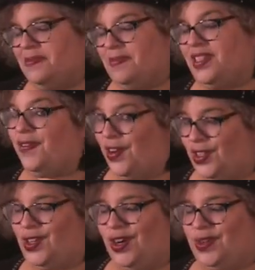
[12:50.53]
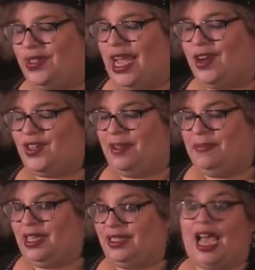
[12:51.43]
But the first church was actually
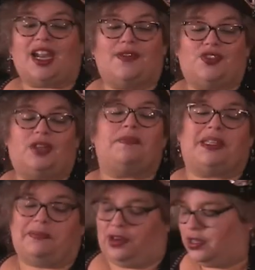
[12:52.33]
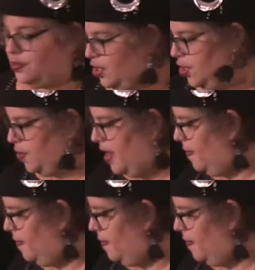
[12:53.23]
built out of ship timbers, which is quite